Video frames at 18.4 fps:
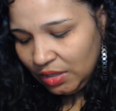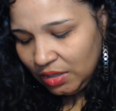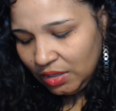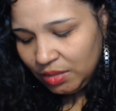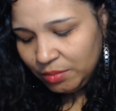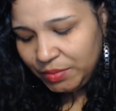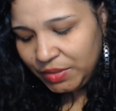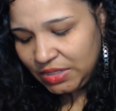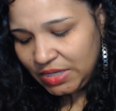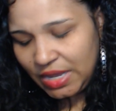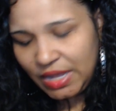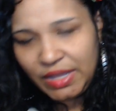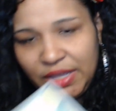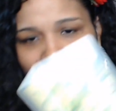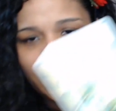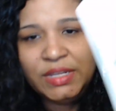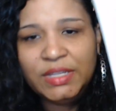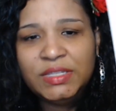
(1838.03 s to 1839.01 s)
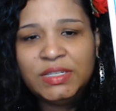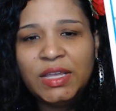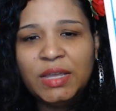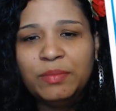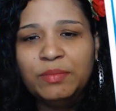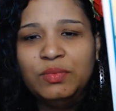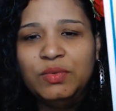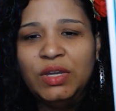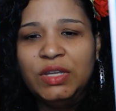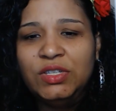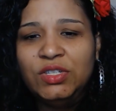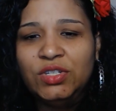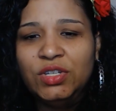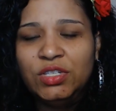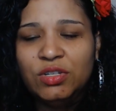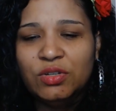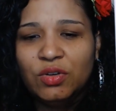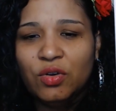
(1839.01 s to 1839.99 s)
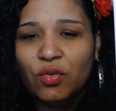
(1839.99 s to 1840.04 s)
But yeah, it's
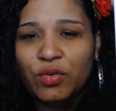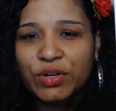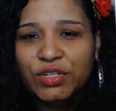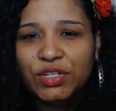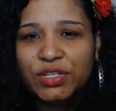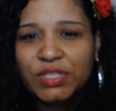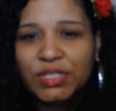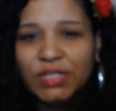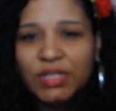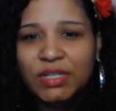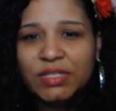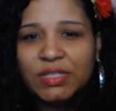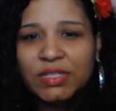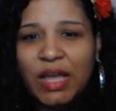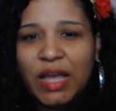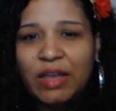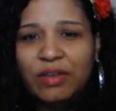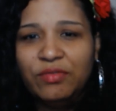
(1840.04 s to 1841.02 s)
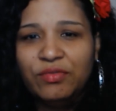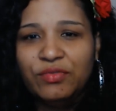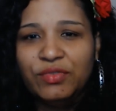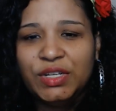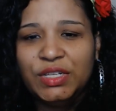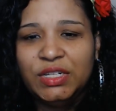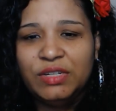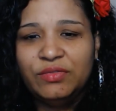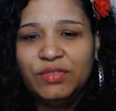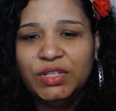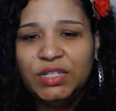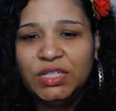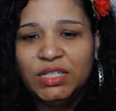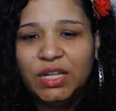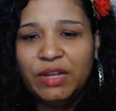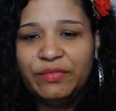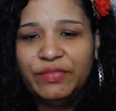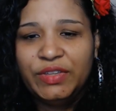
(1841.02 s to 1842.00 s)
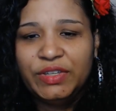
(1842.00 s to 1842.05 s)
just gorgeousness. I really, really
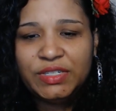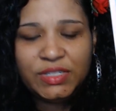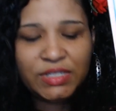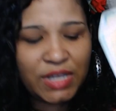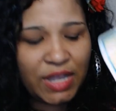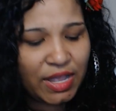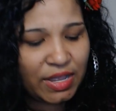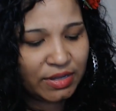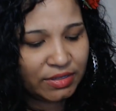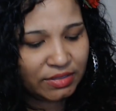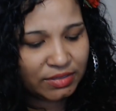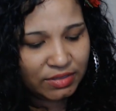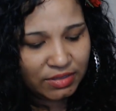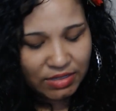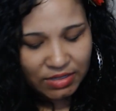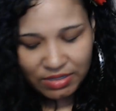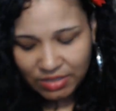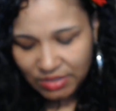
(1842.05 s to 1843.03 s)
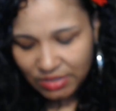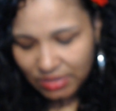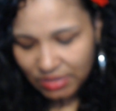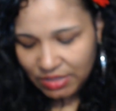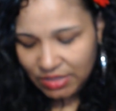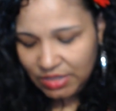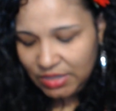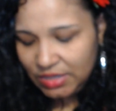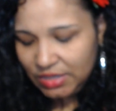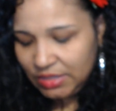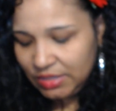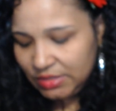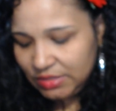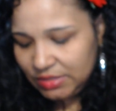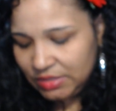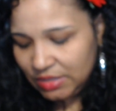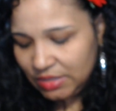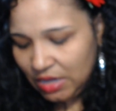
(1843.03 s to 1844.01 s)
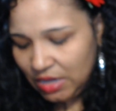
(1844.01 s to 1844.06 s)
love this deck.
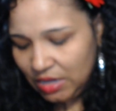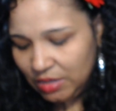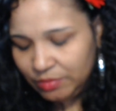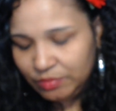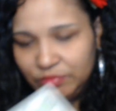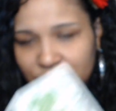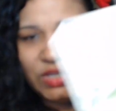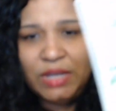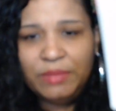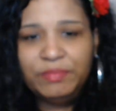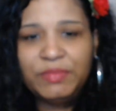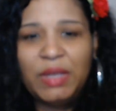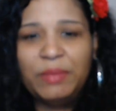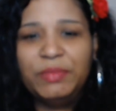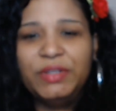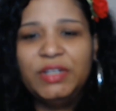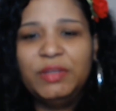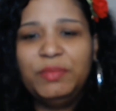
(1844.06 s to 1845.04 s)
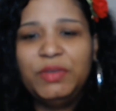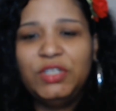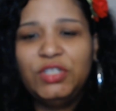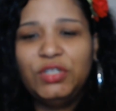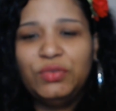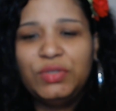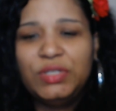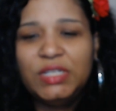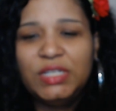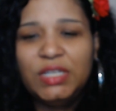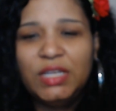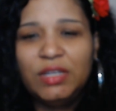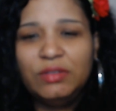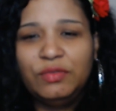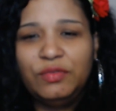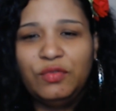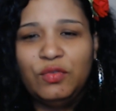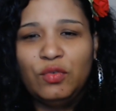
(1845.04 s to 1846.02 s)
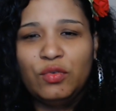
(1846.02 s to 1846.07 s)
And yeah, I'm going to be using
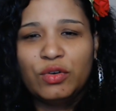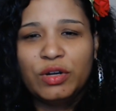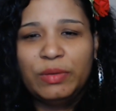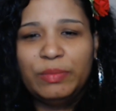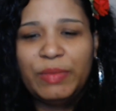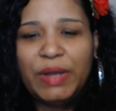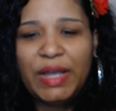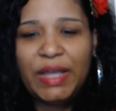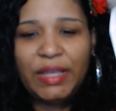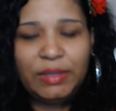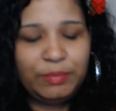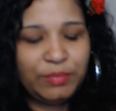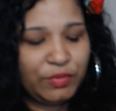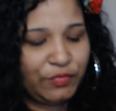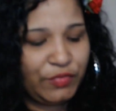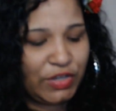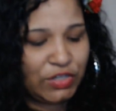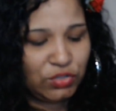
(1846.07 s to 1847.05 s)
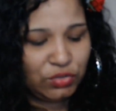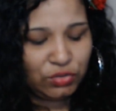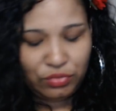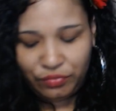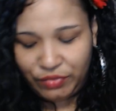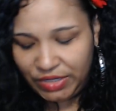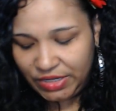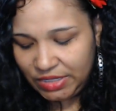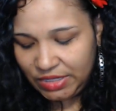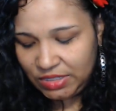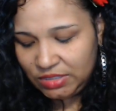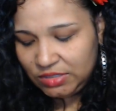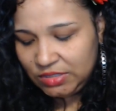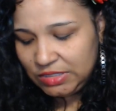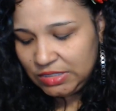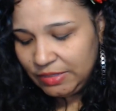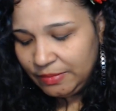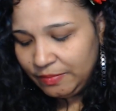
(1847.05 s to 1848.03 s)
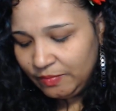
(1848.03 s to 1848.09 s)
it for my professional
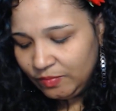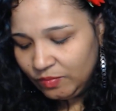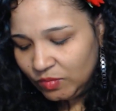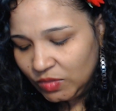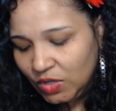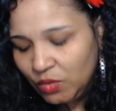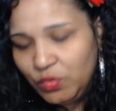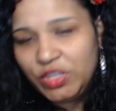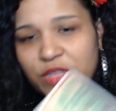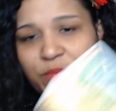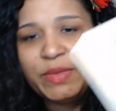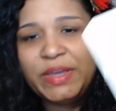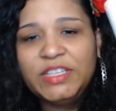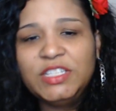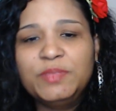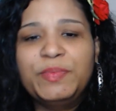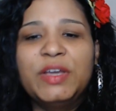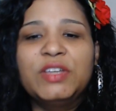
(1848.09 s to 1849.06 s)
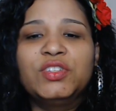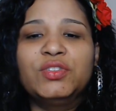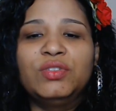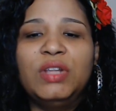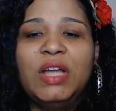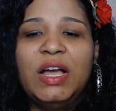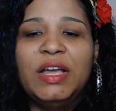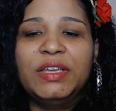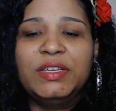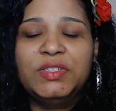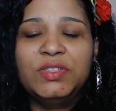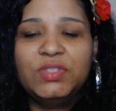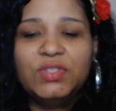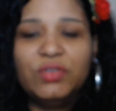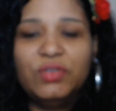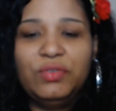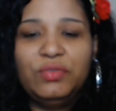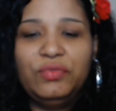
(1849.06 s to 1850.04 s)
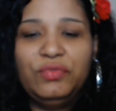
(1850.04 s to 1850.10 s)
readings with my specialized
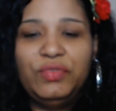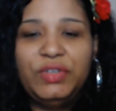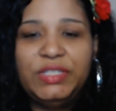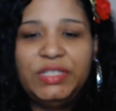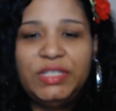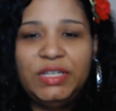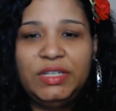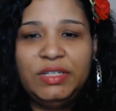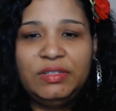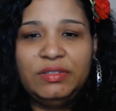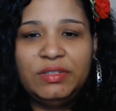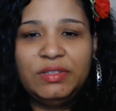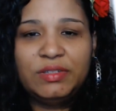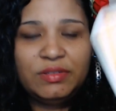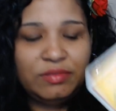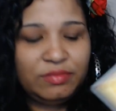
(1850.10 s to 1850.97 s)
readings.